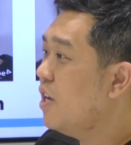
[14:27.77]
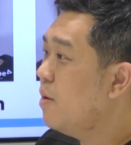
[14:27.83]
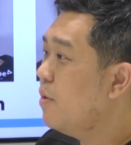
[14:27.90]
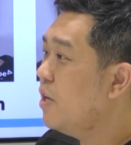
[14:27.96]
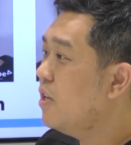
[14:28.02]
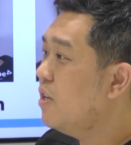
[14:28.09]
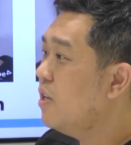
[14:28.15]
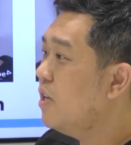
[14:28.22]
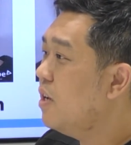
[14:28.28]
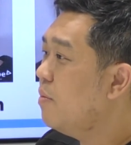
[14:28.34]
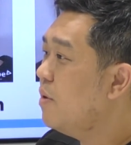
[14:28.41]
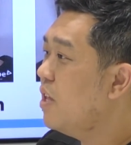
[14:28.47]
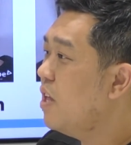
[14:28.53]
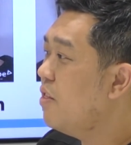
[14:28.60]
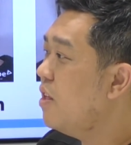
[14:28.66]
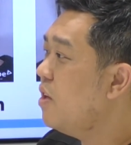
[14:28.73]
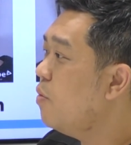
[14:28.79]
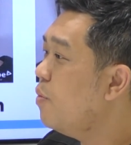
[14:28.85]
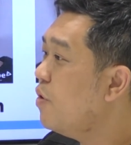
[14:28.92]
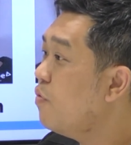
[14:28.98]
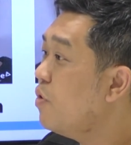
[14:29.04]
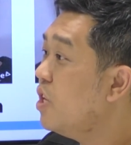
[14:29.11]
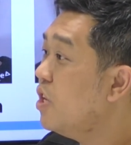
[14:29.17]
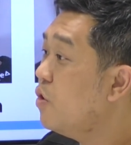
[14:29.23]
I mean, I think it would be
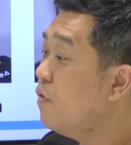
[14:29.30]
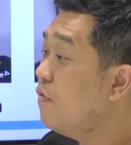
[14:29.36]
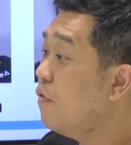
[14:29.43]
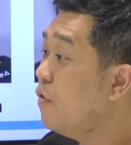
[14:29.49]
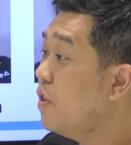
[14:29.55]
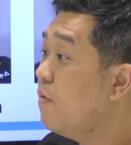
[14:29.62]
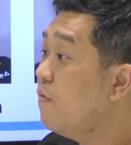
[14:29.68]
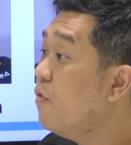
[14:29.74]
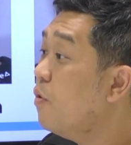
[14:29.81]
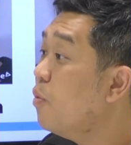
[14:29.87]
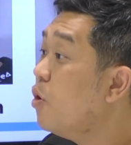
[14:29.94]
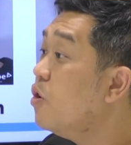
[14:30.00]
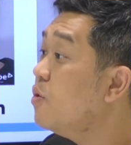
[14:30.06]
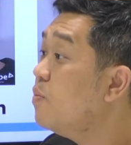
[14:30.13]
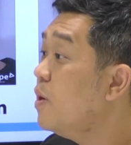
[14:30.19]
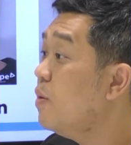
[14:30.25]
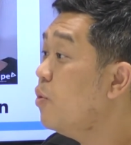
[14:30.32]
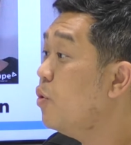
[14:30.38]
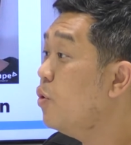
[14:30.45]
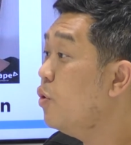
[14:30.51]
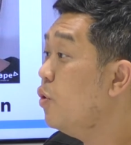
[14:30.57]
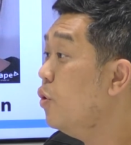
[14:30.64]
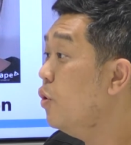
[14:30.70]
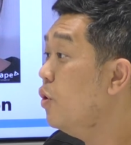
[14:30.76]
really good for them, for those people who